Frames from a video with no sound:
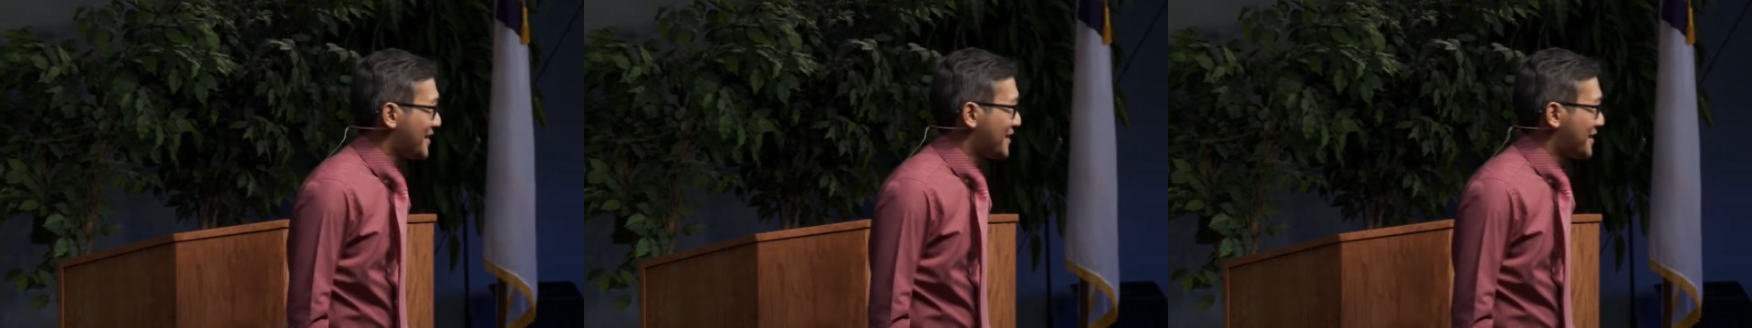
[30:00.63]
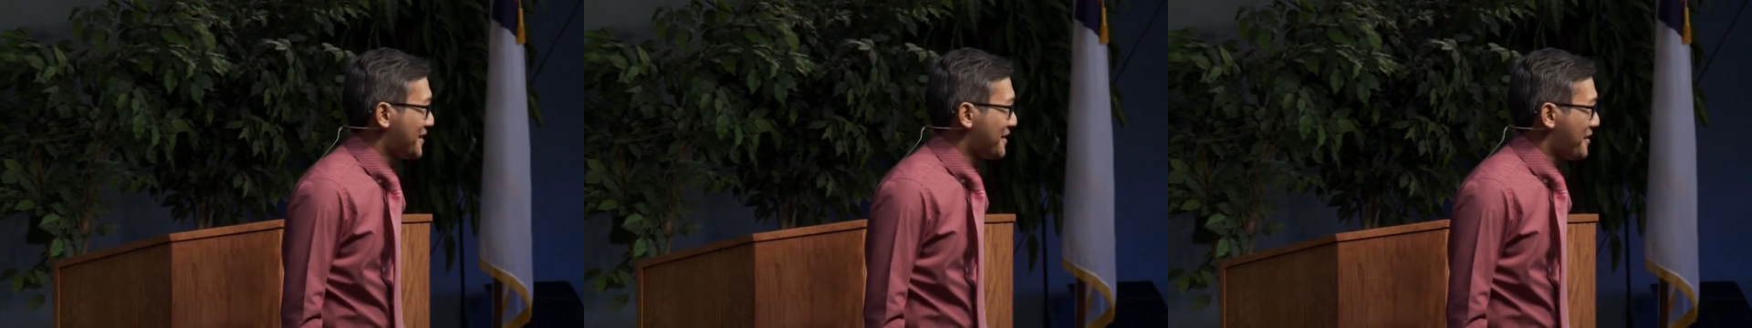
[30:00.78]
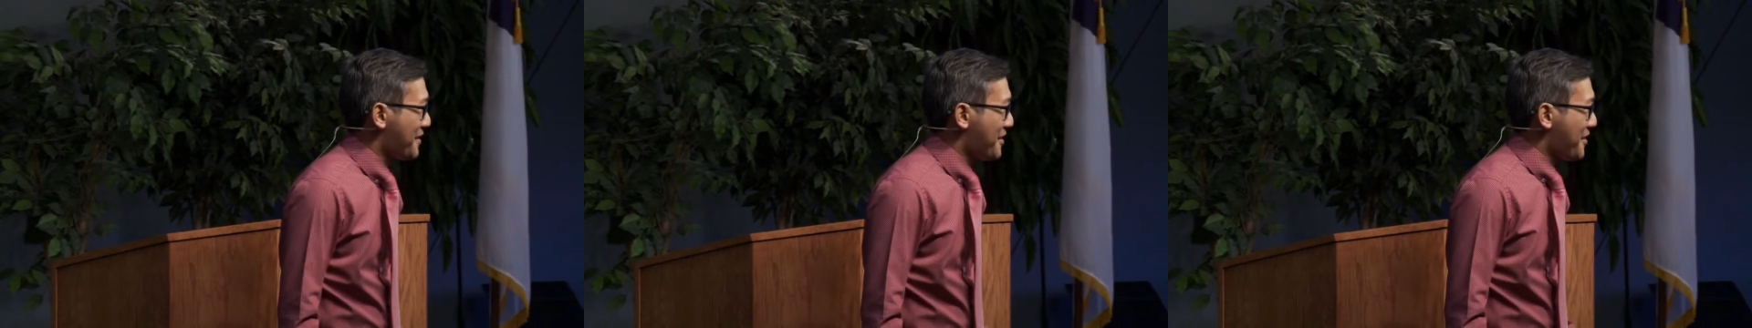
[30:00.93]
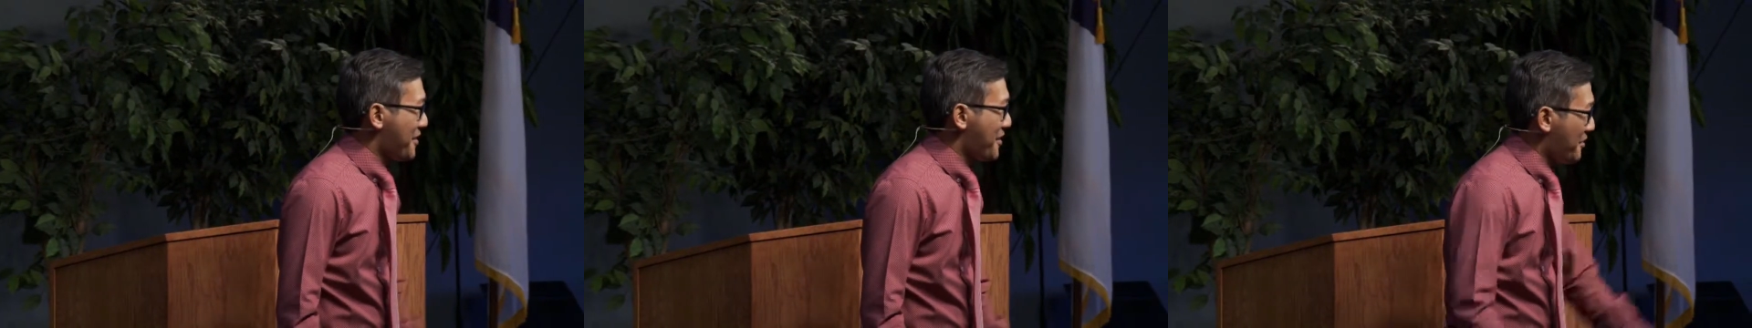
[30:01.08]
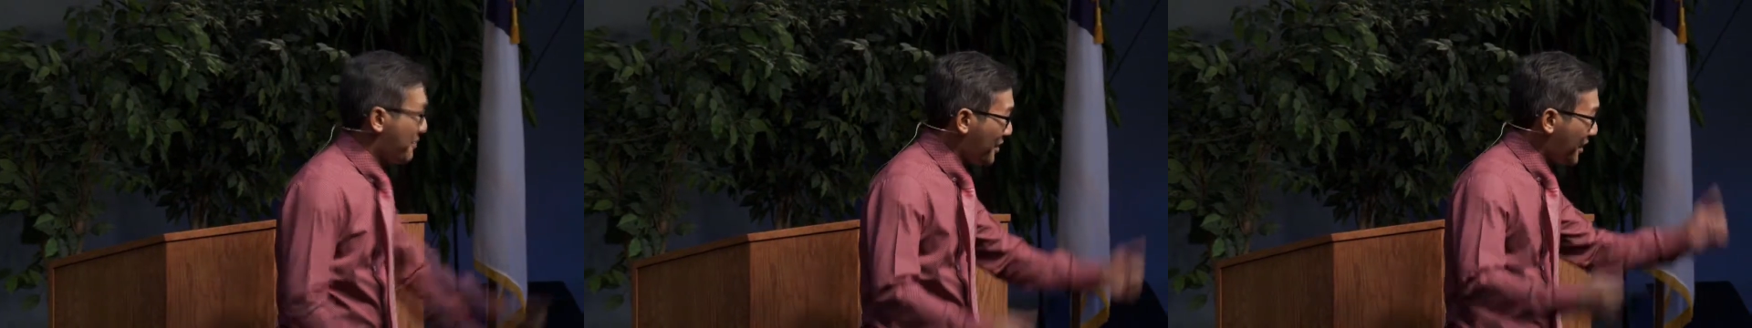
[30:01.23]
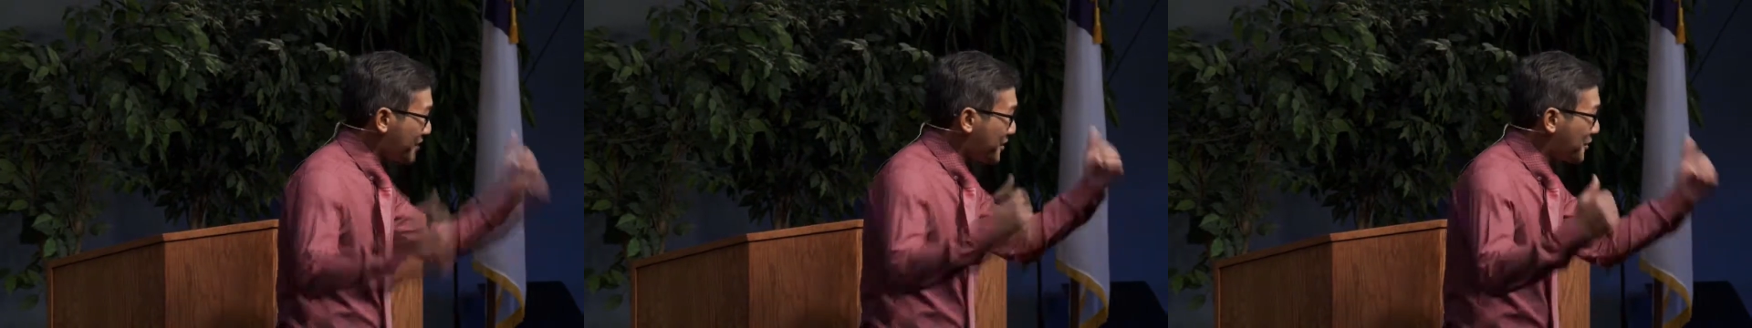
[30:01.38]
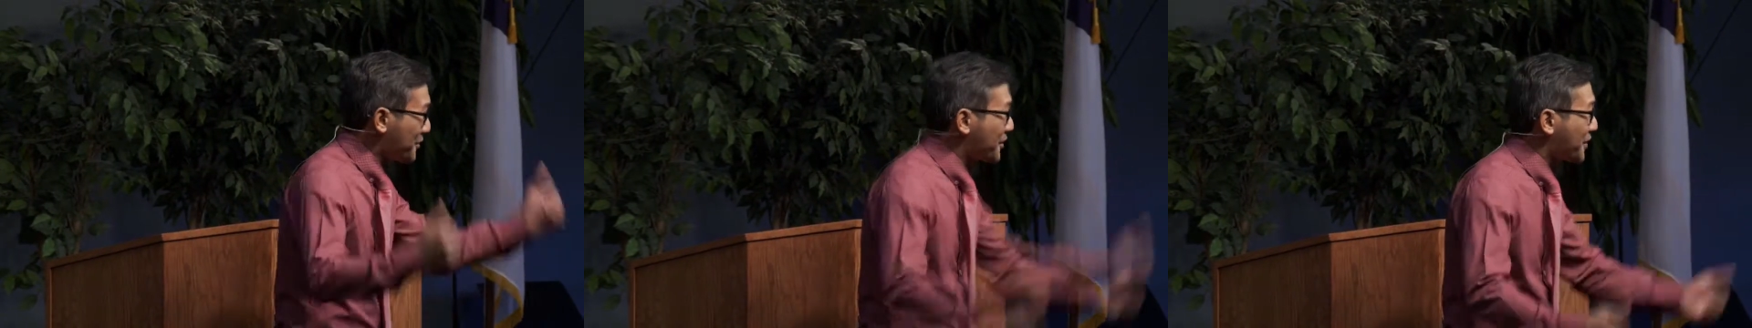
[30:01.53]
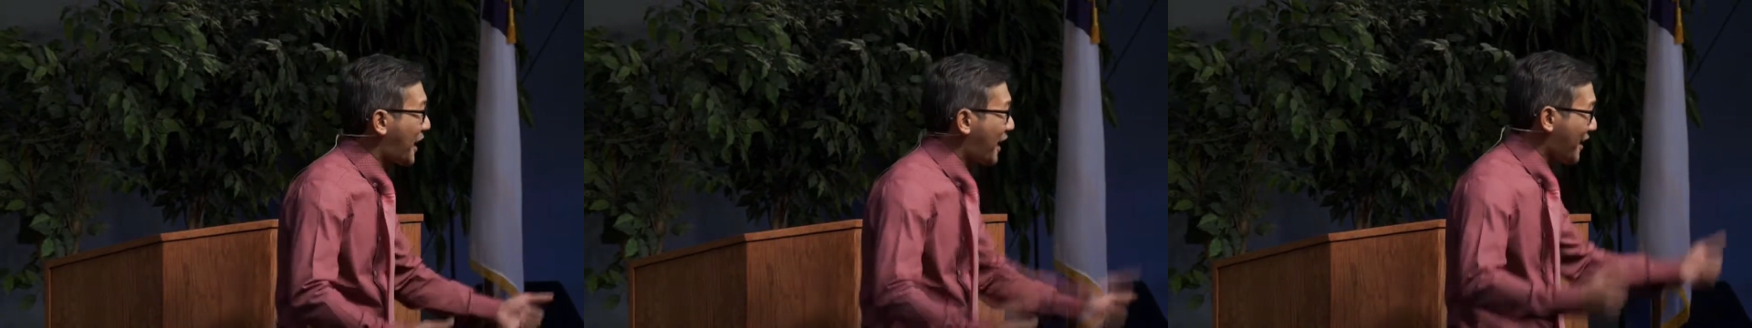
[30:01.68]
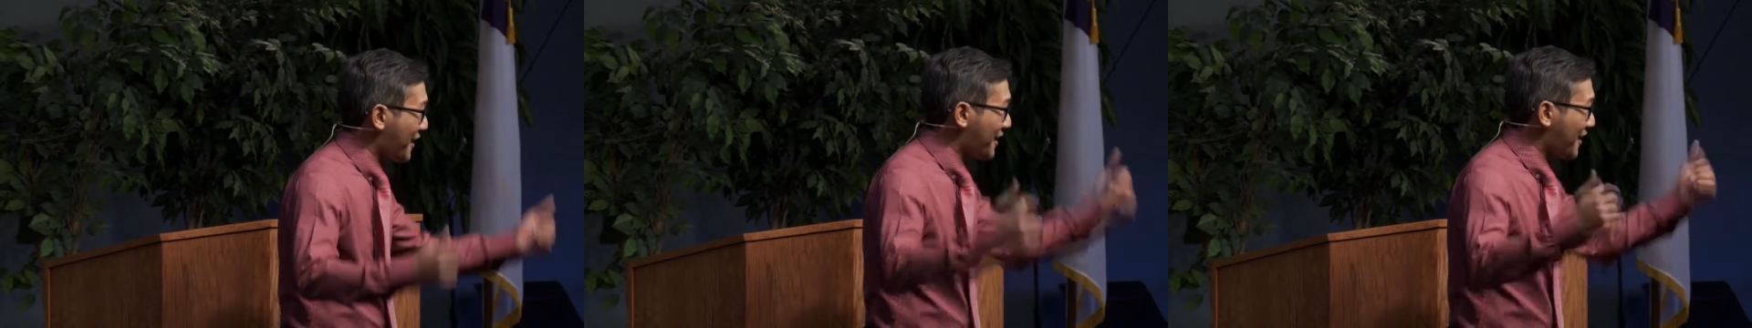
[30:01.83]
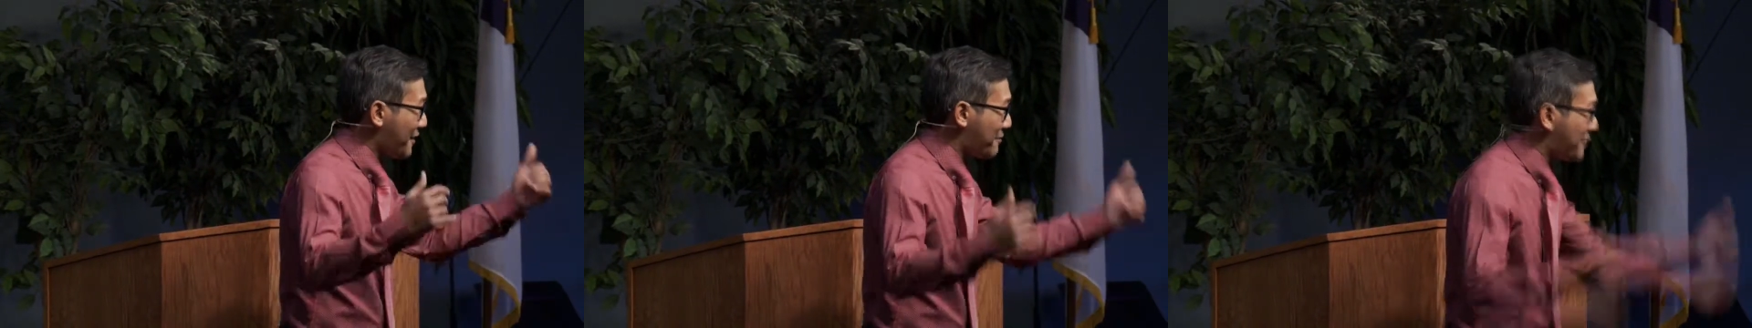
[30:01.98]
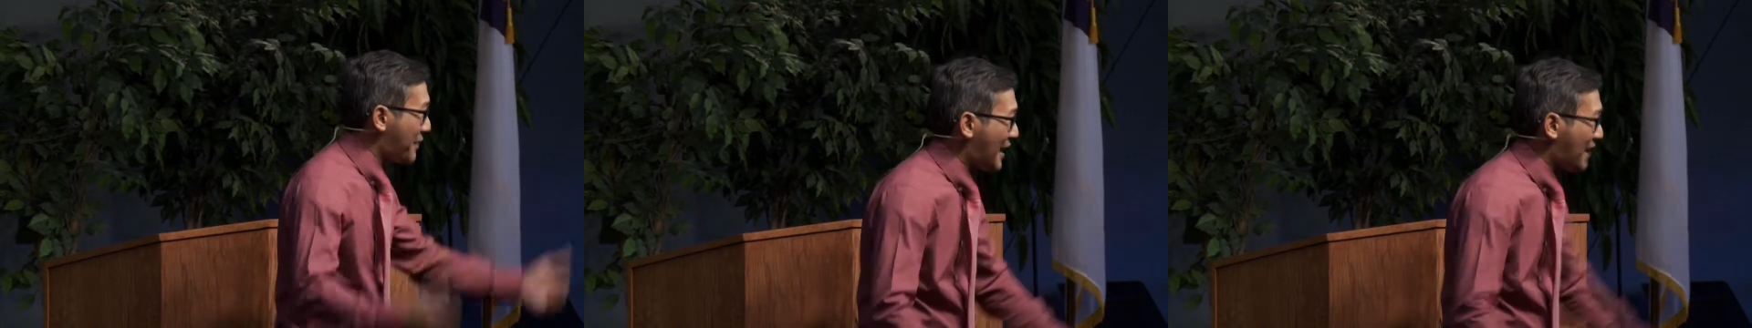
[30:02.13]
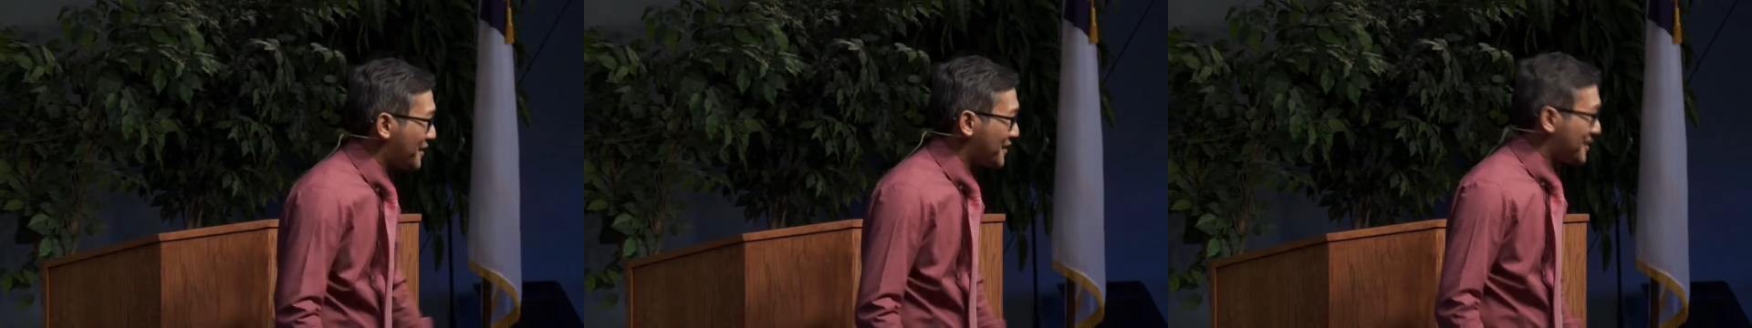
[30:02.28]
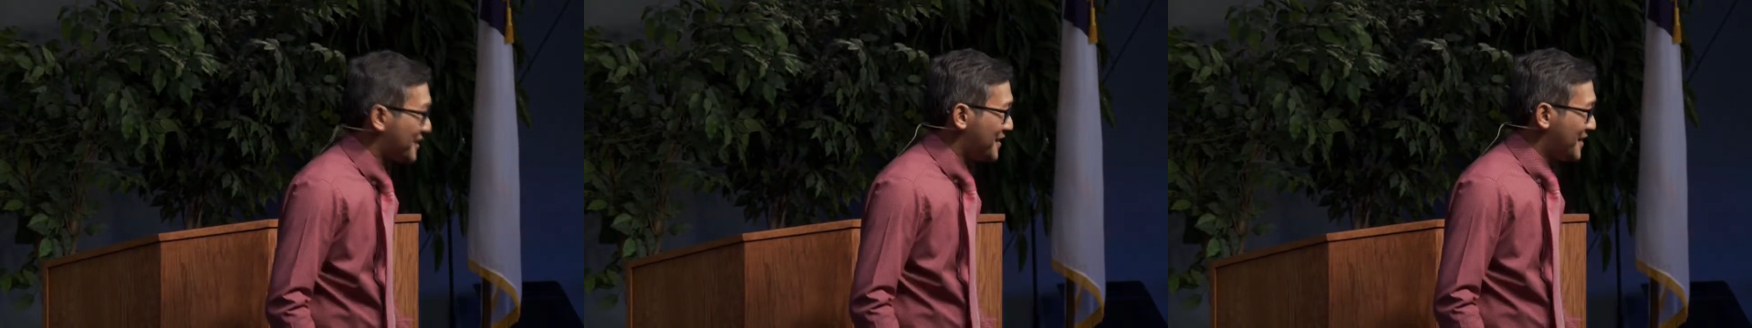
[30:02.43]
Amen. What you care
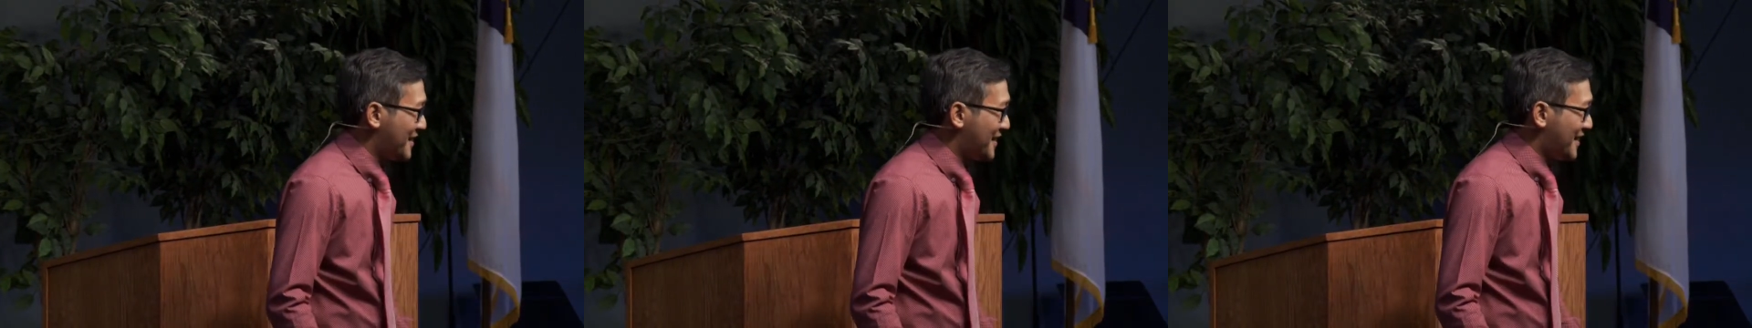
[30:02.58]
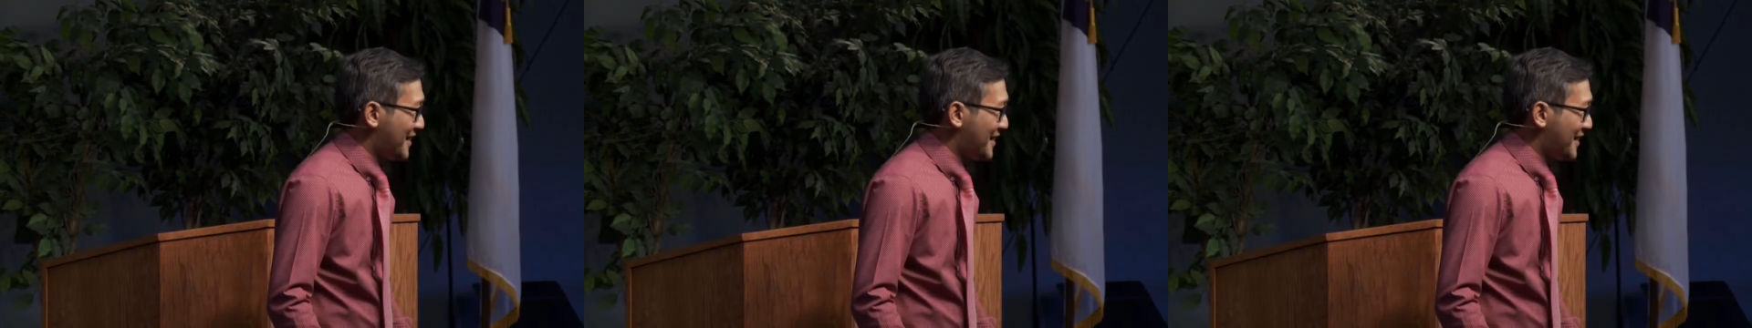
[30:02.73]
about